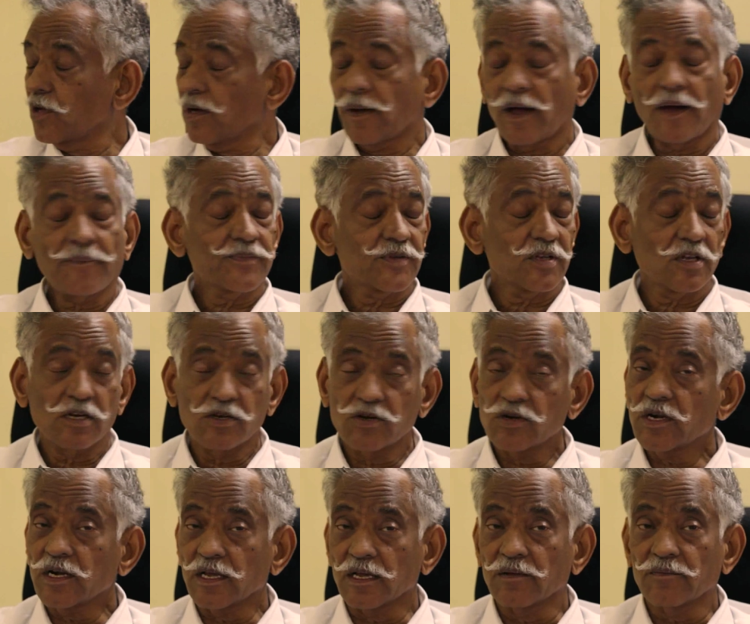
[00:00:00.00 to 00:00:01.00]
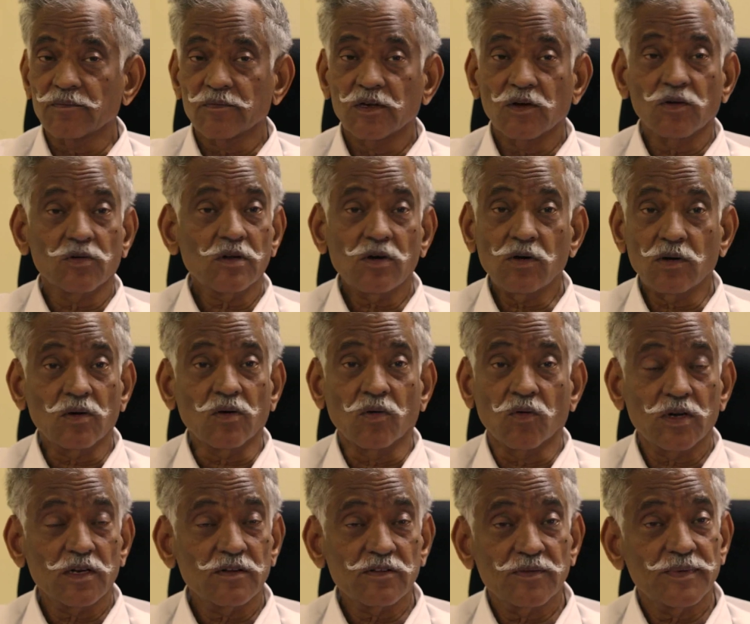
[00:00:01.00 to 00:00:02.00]
Yeah, absolutely. No,
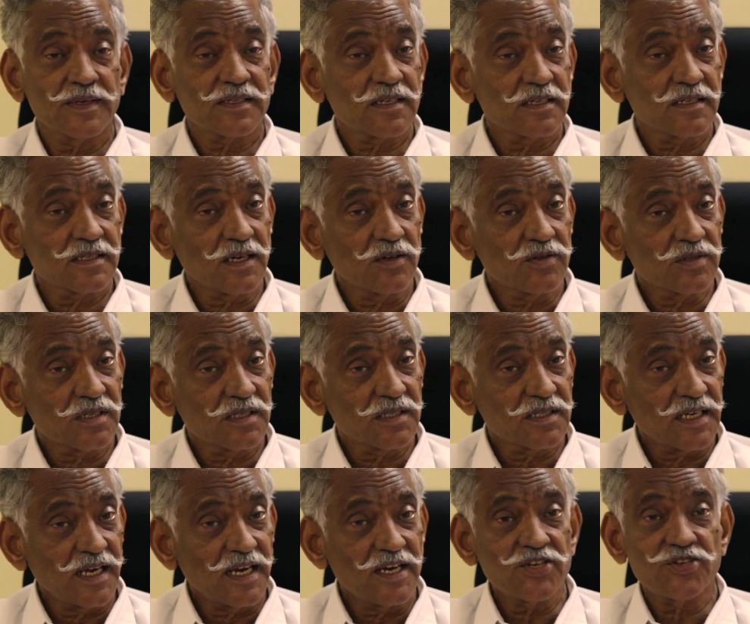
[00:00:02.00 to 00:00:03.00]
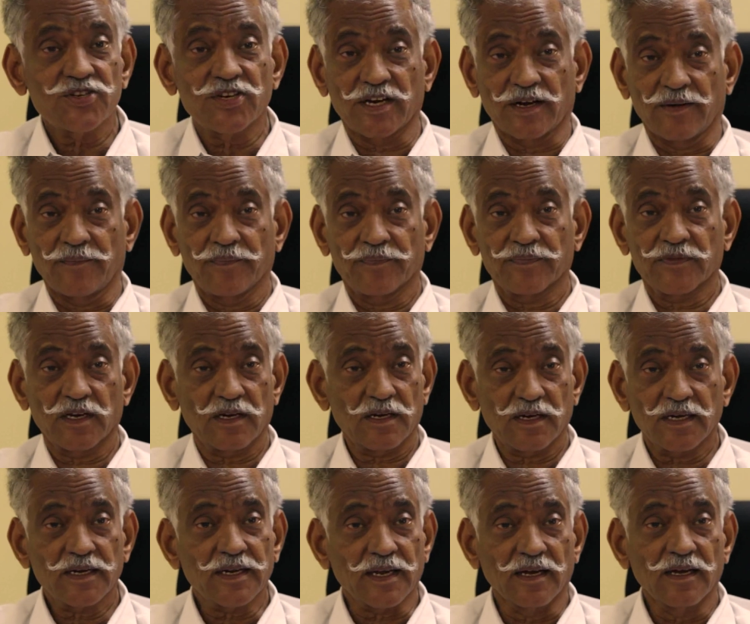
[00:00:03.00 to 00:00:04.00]
one of the best in Southeast Asia, not
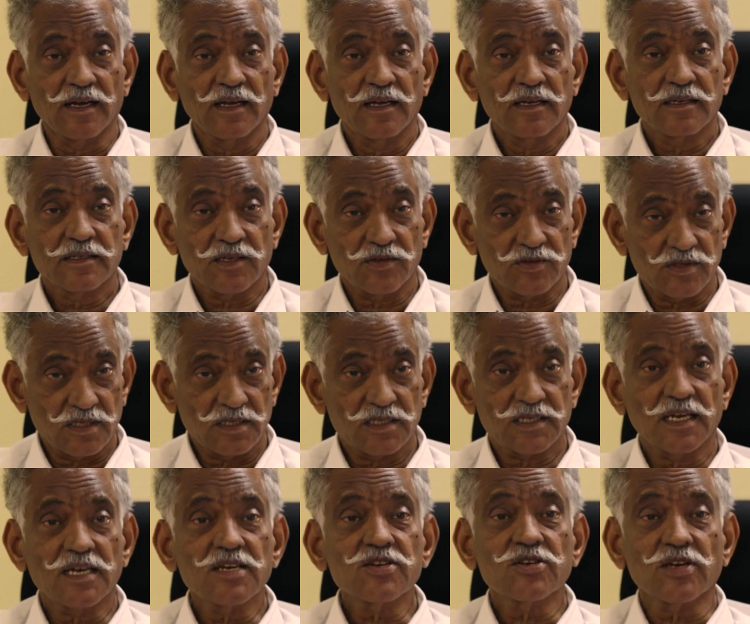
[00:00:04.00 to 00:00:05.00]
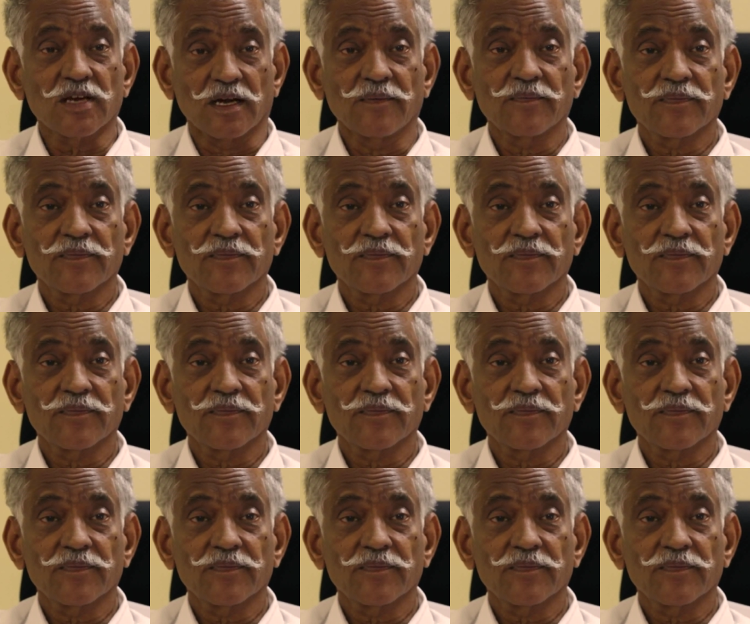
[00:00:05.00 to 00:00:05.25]
India. Southeast Asia.